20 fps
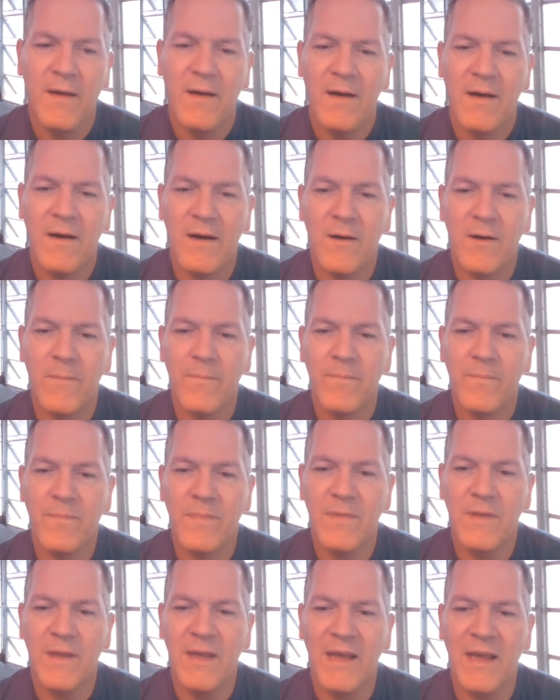
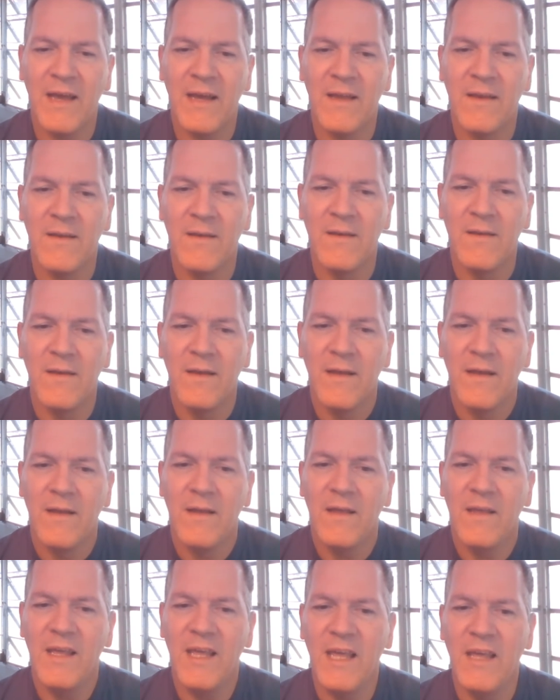And
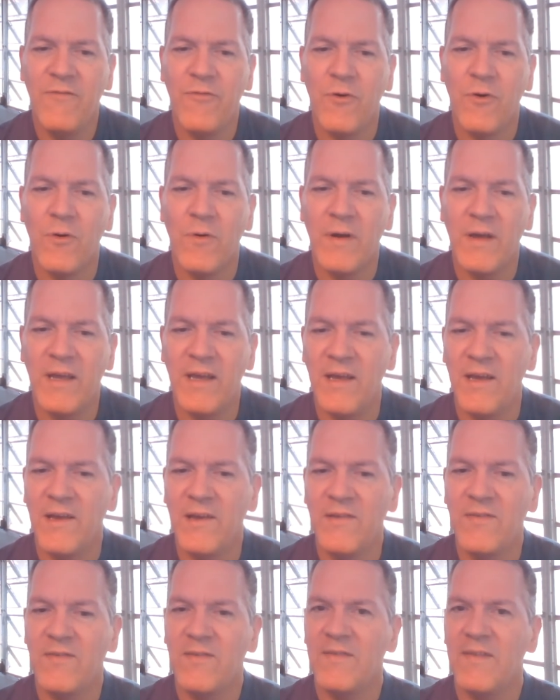evil
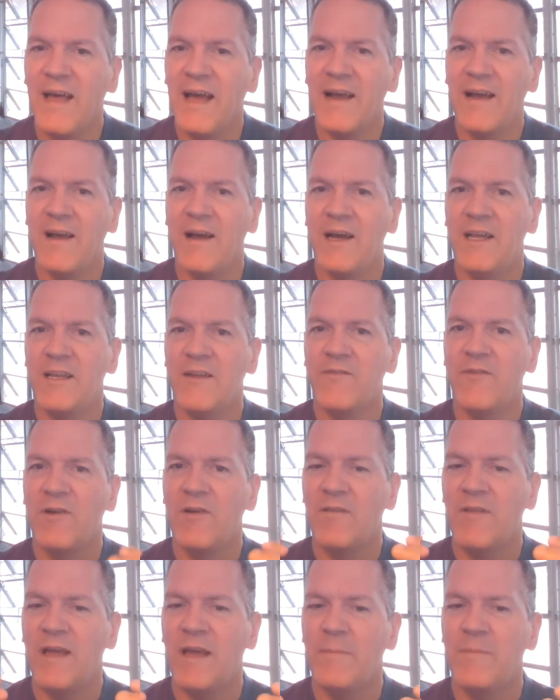is that kind of
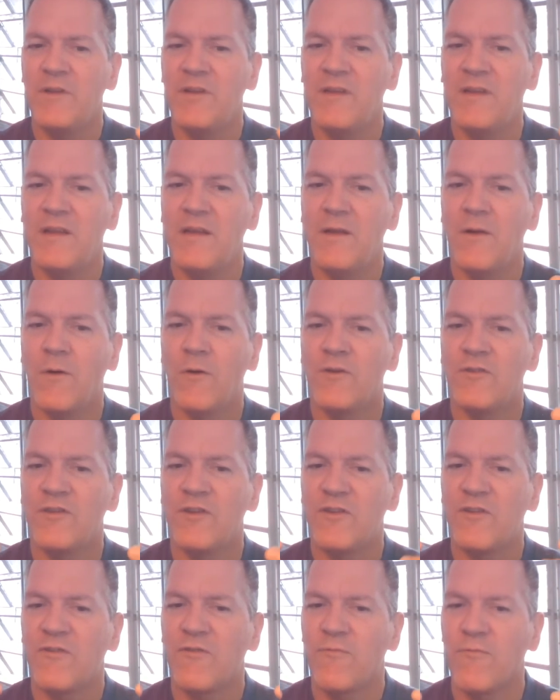calamity or
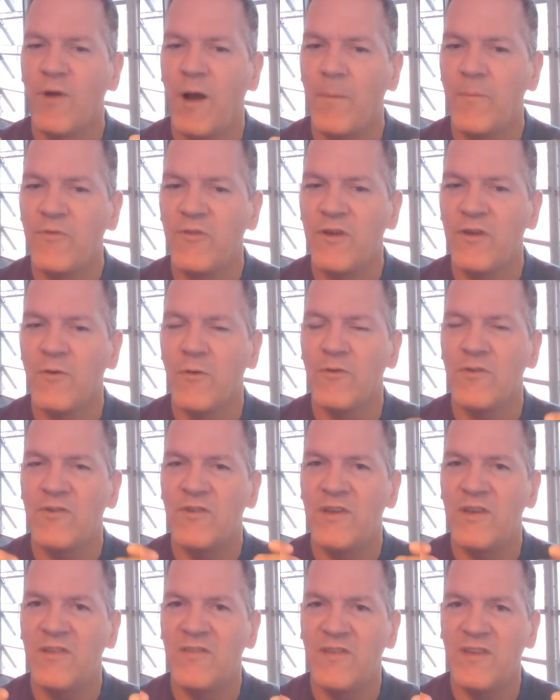disruption or
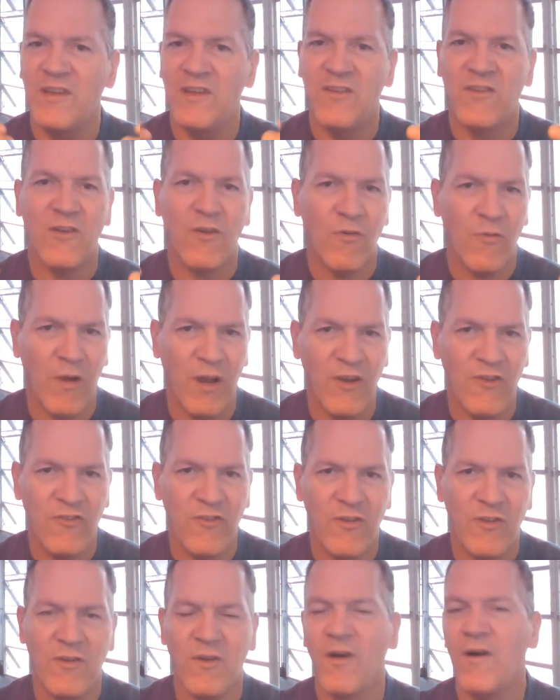
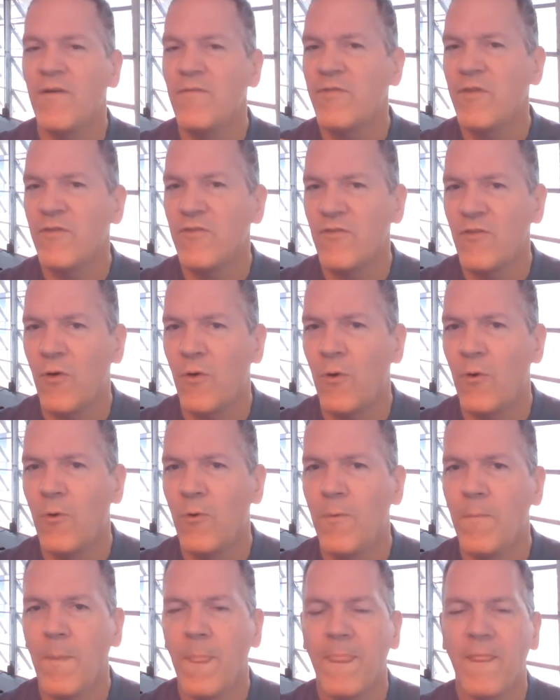disintegration of the
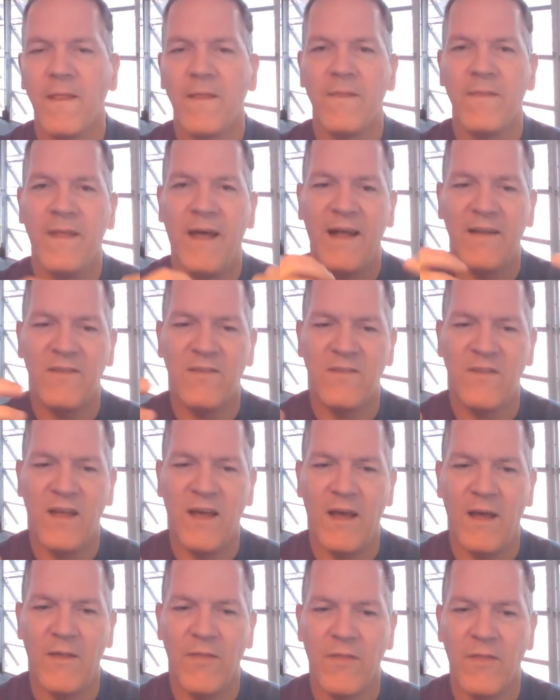soul. That's
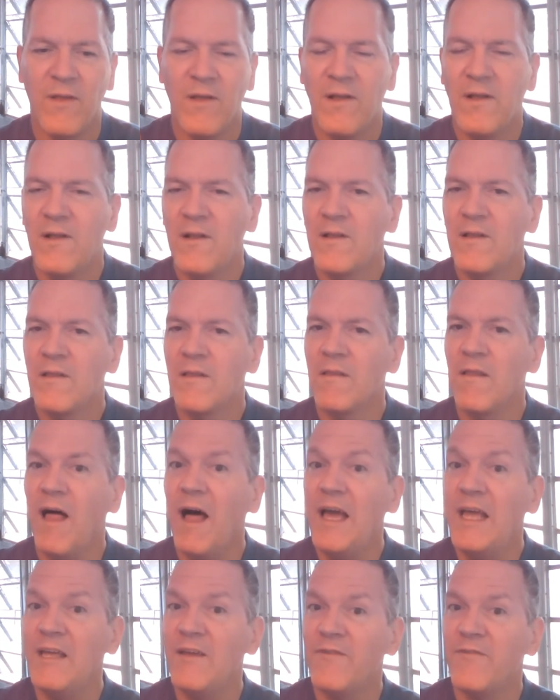death.
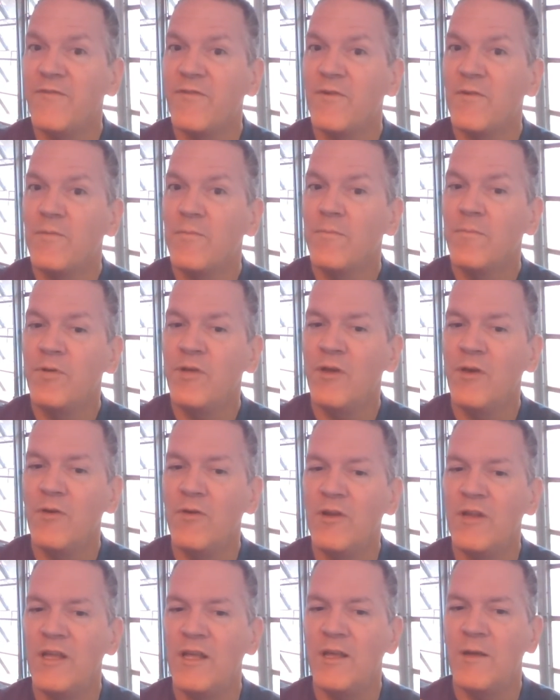Life,
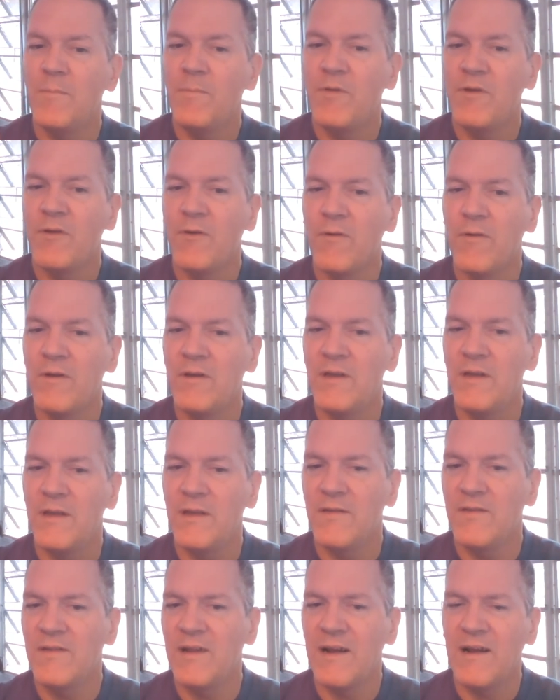beauty, purity,
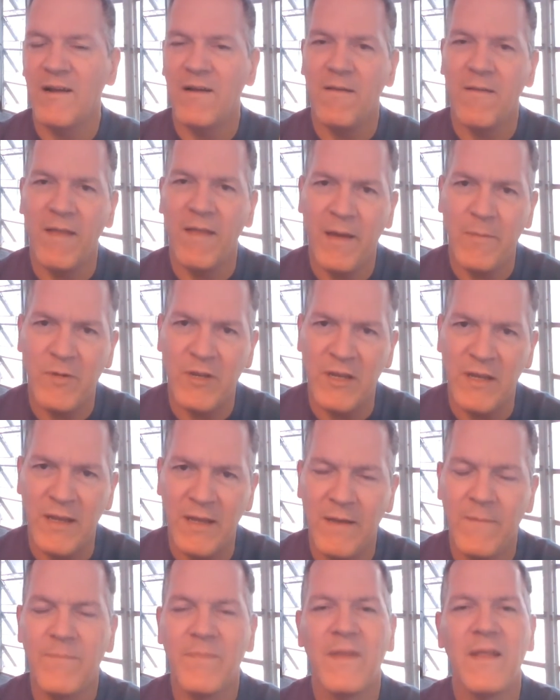it's not
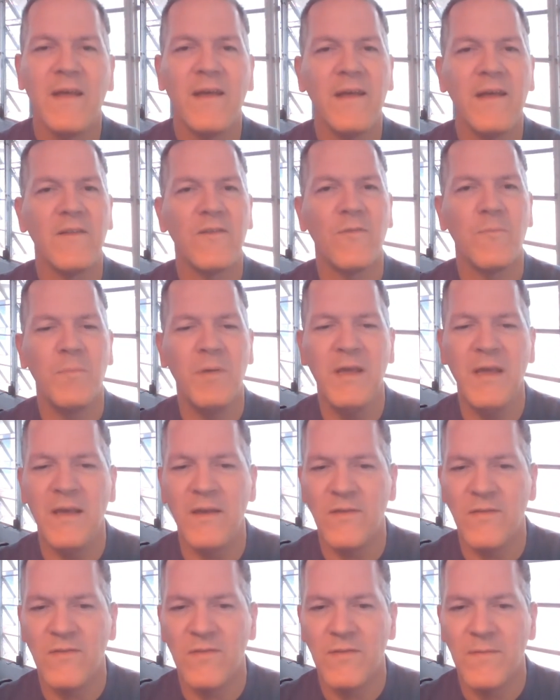calamity, it's
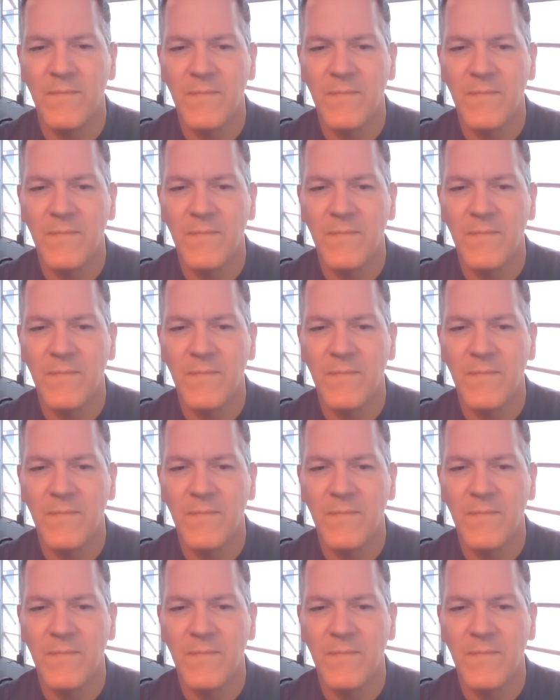peace.